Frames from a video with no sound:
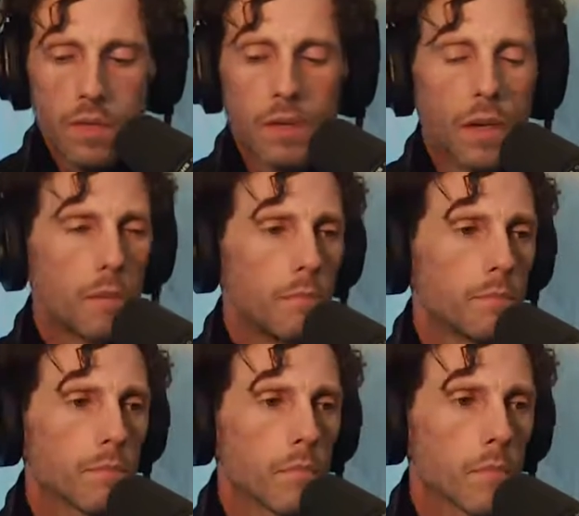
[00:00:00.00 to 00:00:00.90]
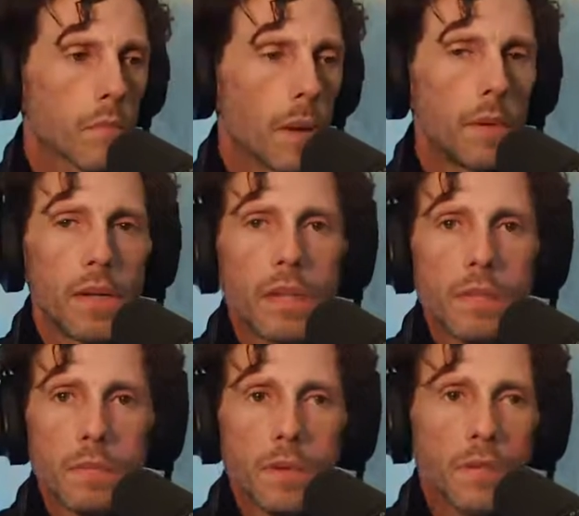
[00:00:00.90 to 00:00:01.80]
And I'm going to get
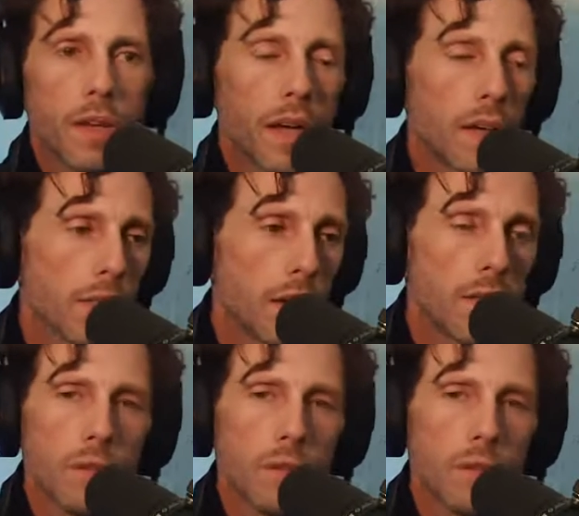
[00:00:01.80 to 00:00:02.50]
some different guests on.